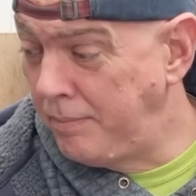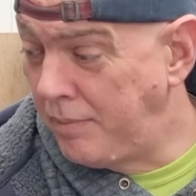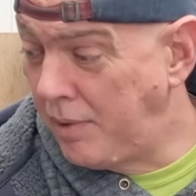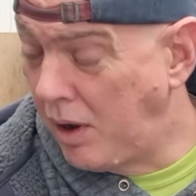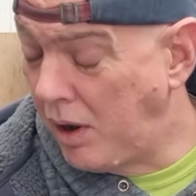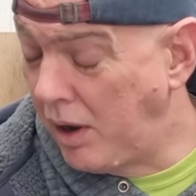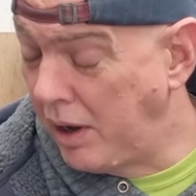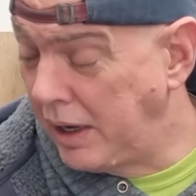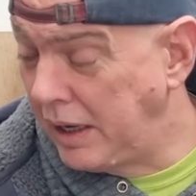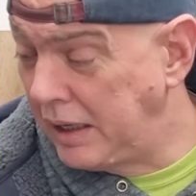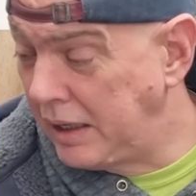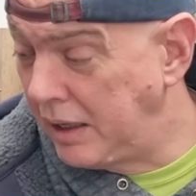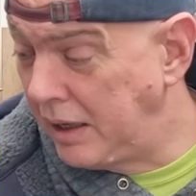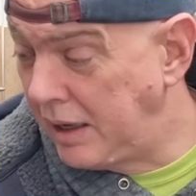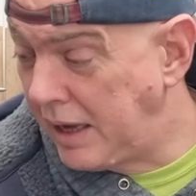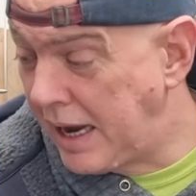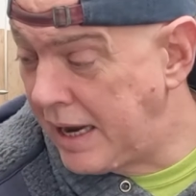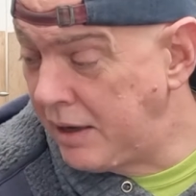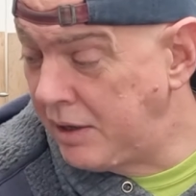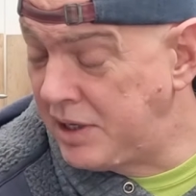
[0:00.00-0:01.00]
I
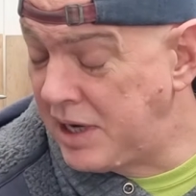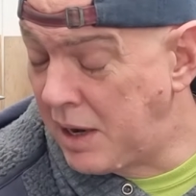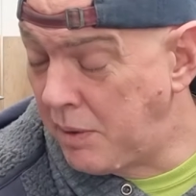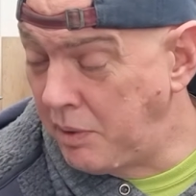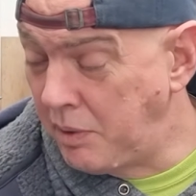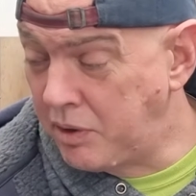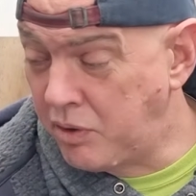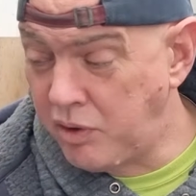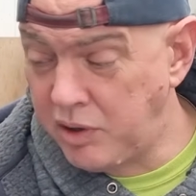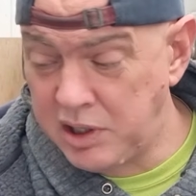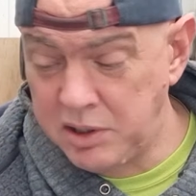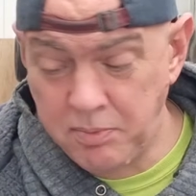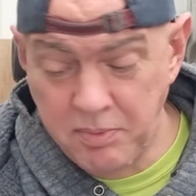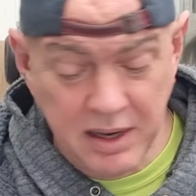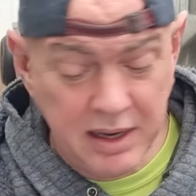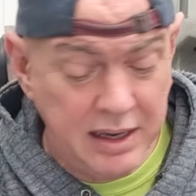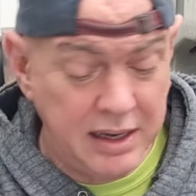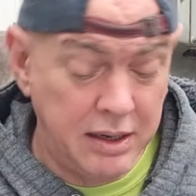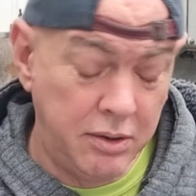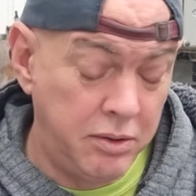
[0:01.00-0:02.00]
had a chat with
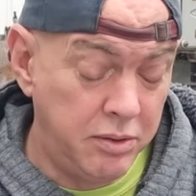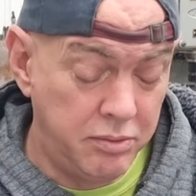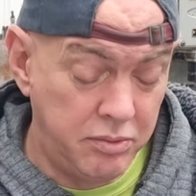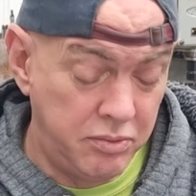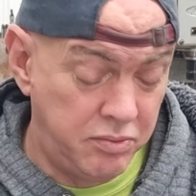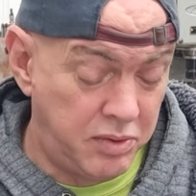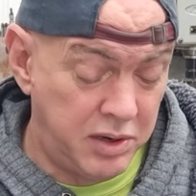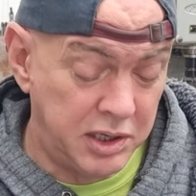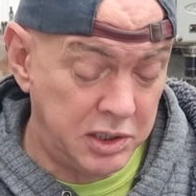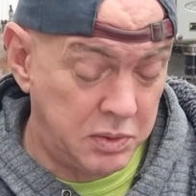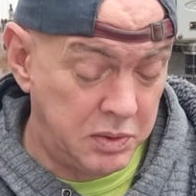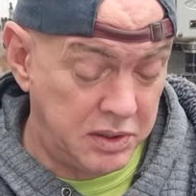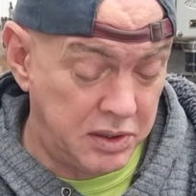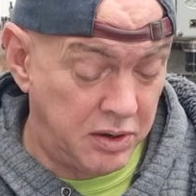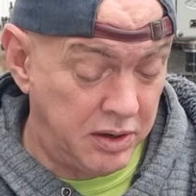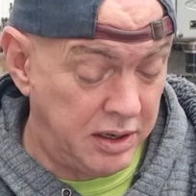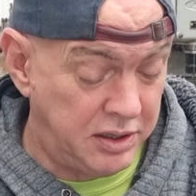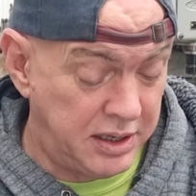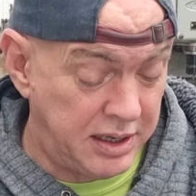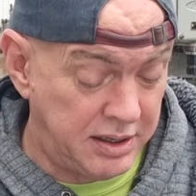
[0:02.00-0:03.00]
Crispy, who works for
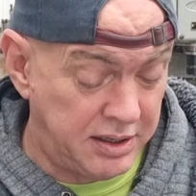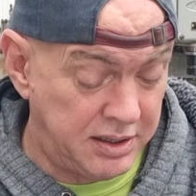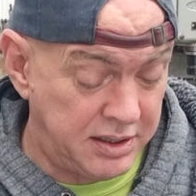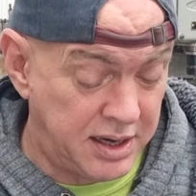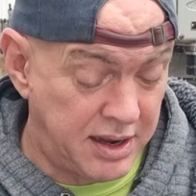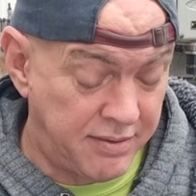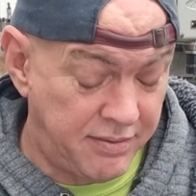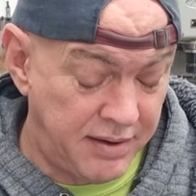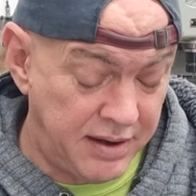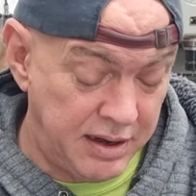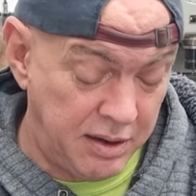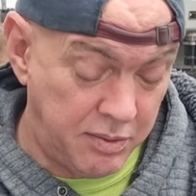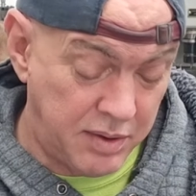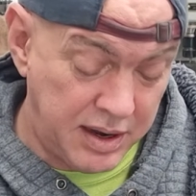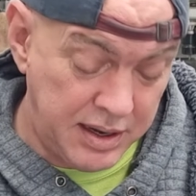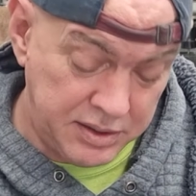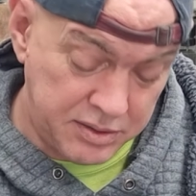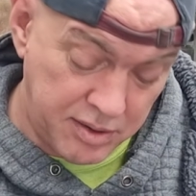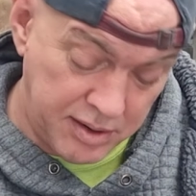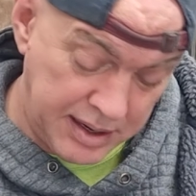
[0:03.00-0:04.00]
Dynojet and stuff
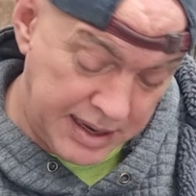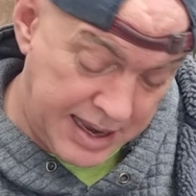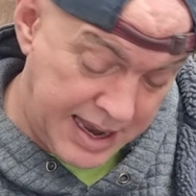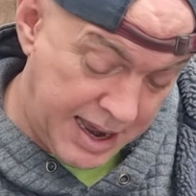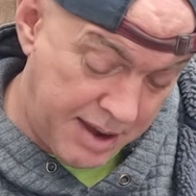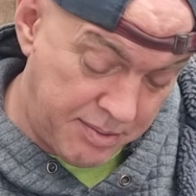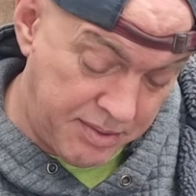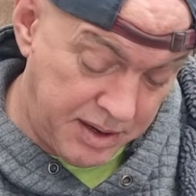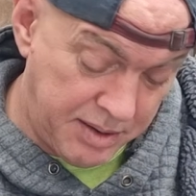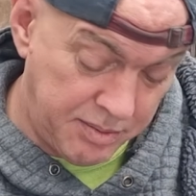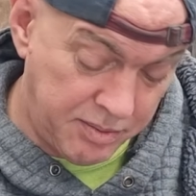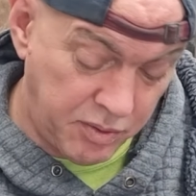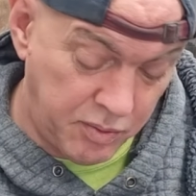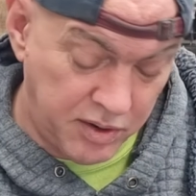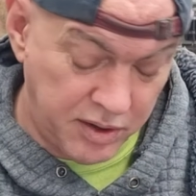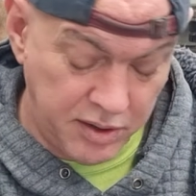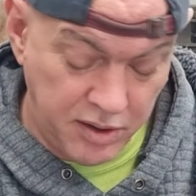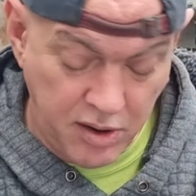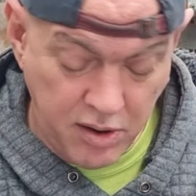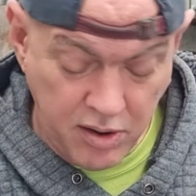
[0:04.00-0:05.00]
anyway, he's got an account with him and
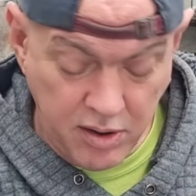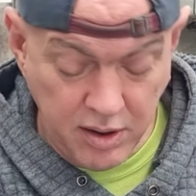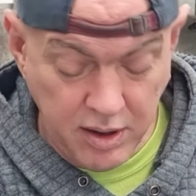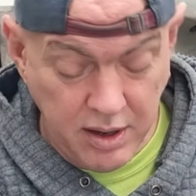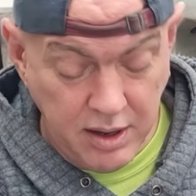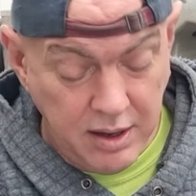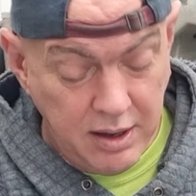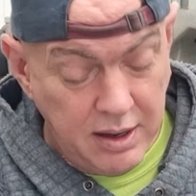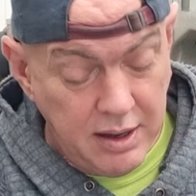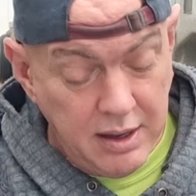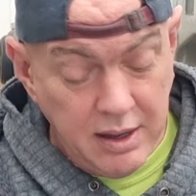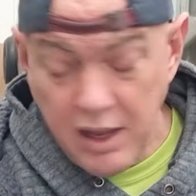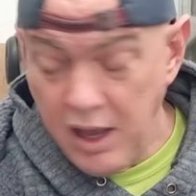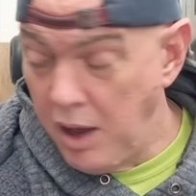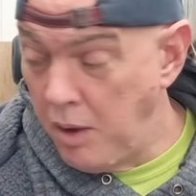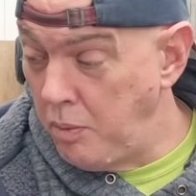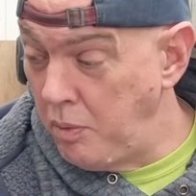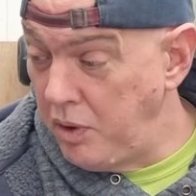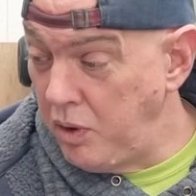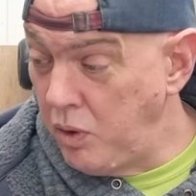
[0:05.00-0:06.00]
whatnot,
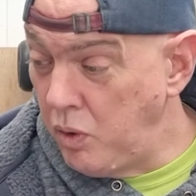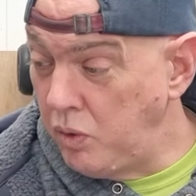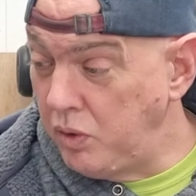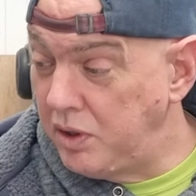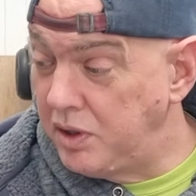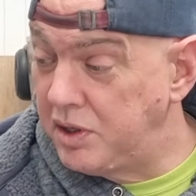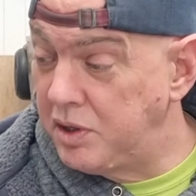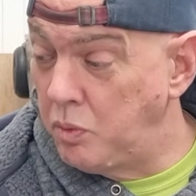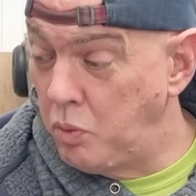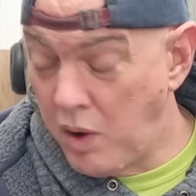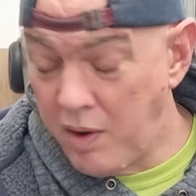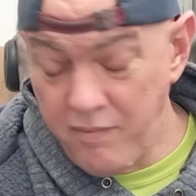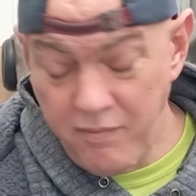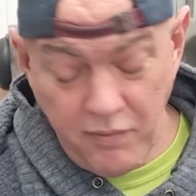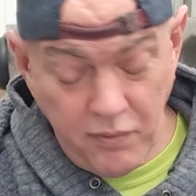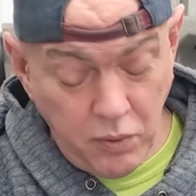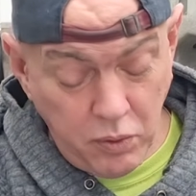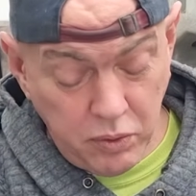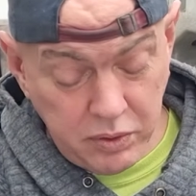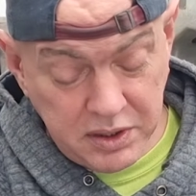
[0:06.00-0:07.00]
and we ordered some
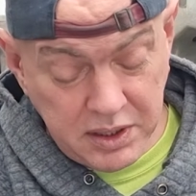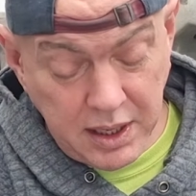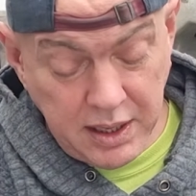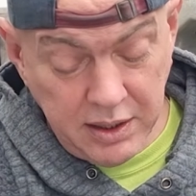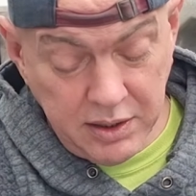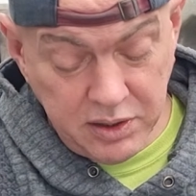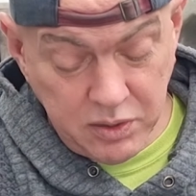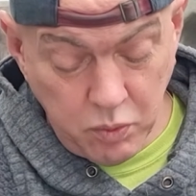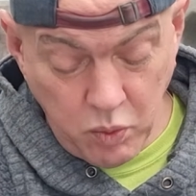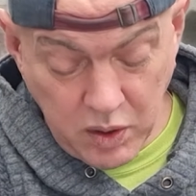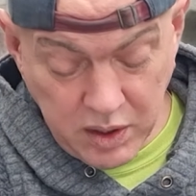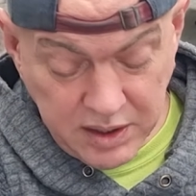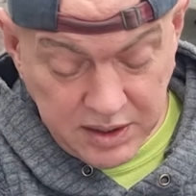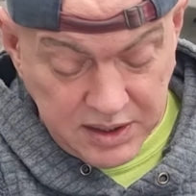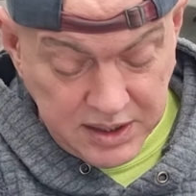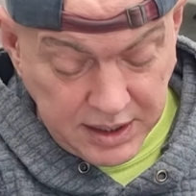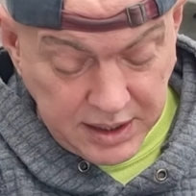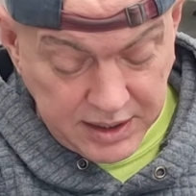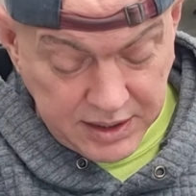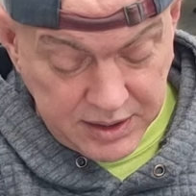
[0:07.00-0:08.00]
114s and
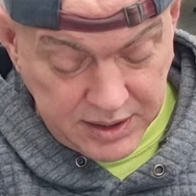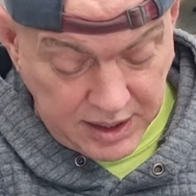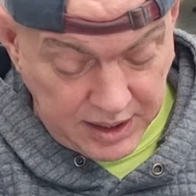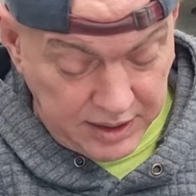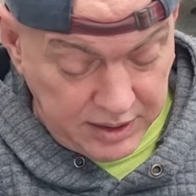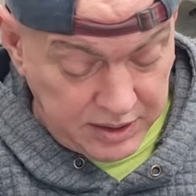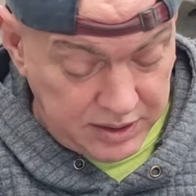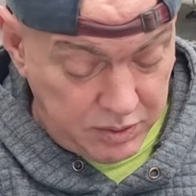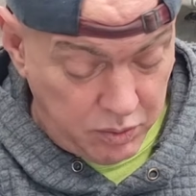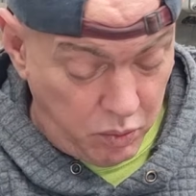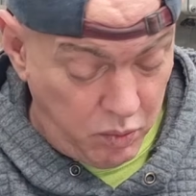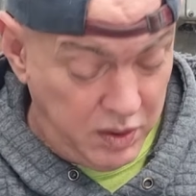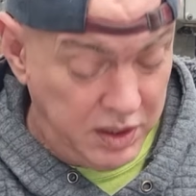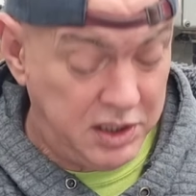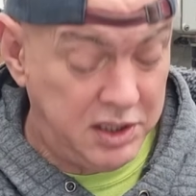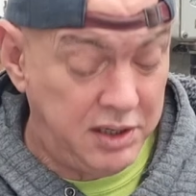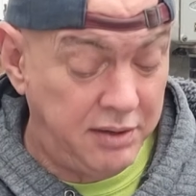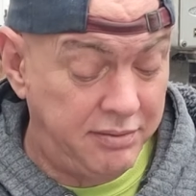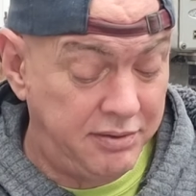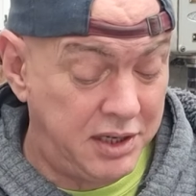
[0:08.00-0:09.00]
116s,
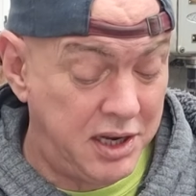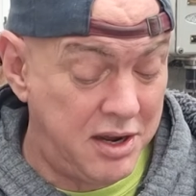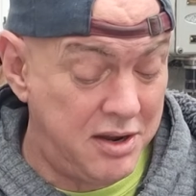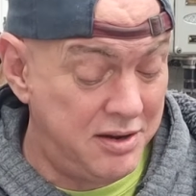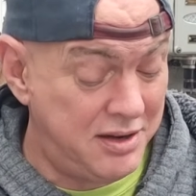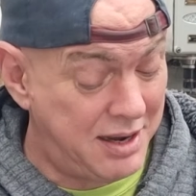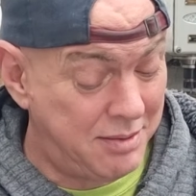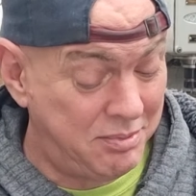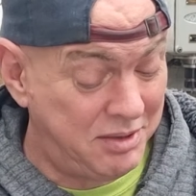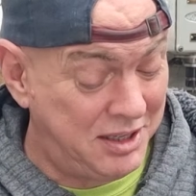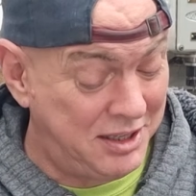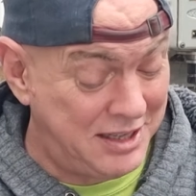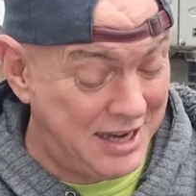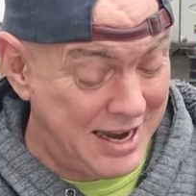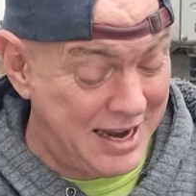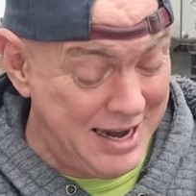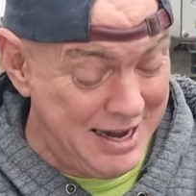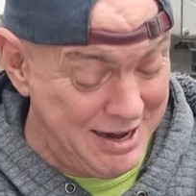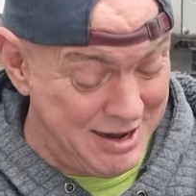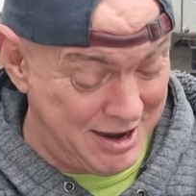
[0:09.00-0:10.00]
which have turned up
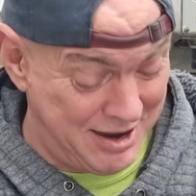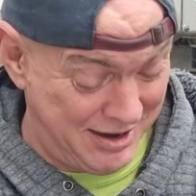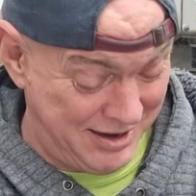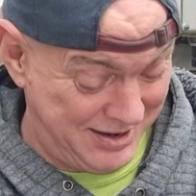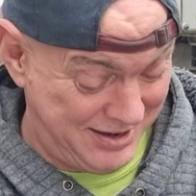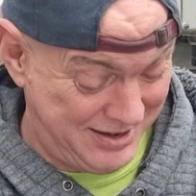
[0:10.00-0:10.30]
today, look.